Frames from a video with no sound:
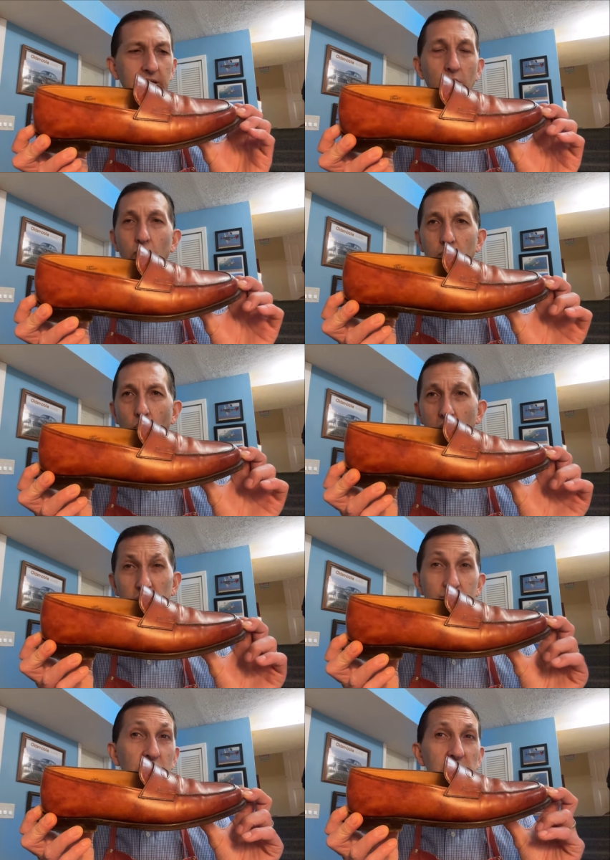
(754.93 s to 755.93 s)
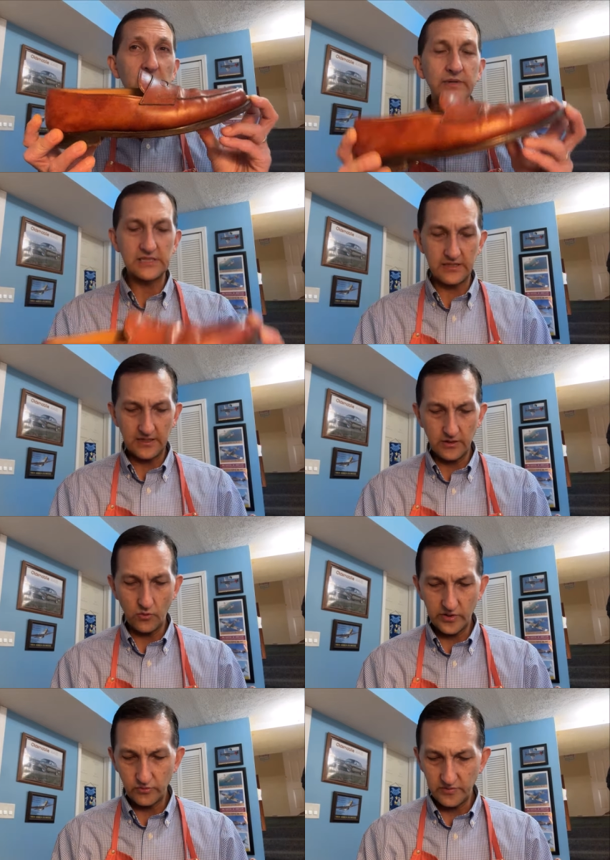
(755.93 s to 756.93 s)
a walnut museum as I think
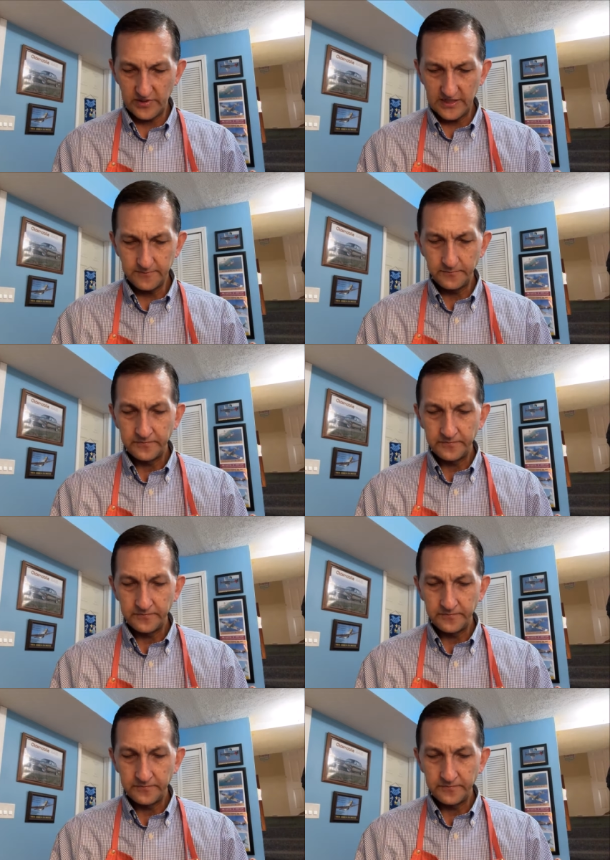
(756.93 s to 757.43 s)
what it would be.